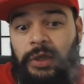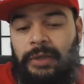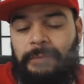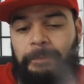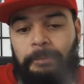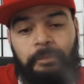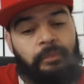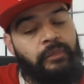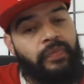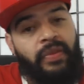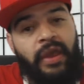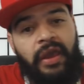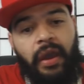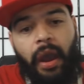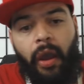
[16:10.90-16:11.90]
Well,
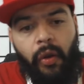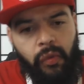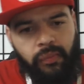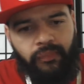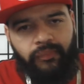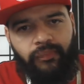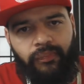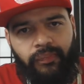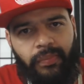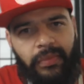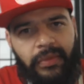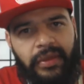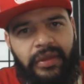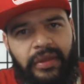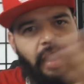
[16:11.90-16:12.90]
oh,
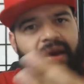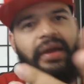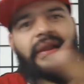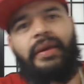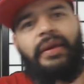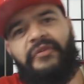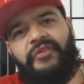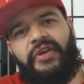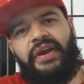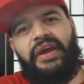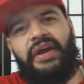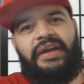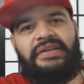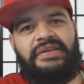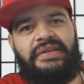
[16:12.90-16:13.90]
y'all gonna let me
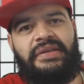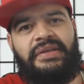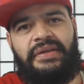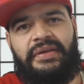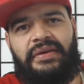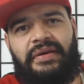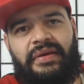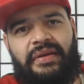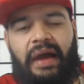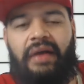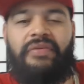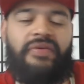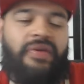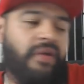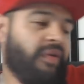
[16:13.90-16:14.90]
forget, ain't you?
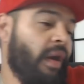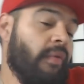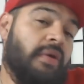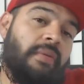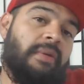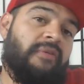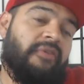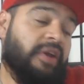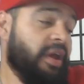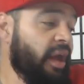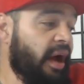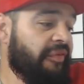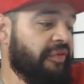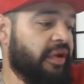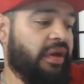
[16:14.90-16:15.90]
Y'all want me to
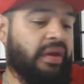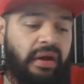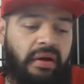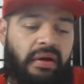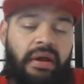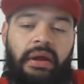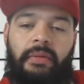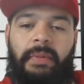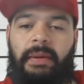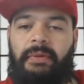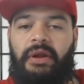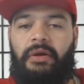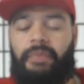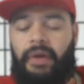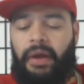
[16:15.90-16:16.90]
forget? I forget. Hell, ain't
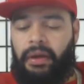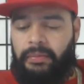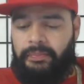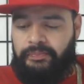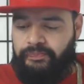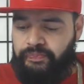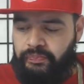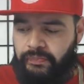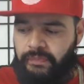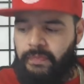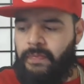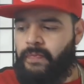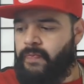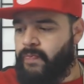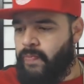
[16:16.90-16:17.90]
maybe no problem.
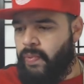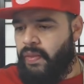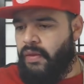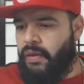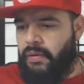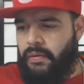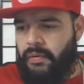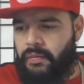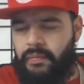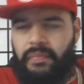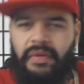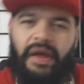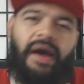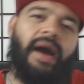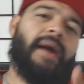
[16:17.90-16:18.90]

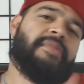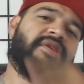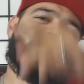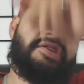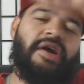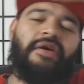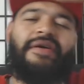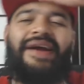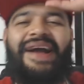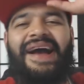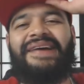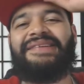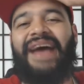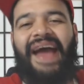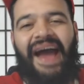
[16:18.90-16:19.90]
No, I'm just joking,
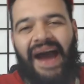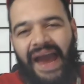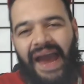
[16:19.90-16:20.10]
guys.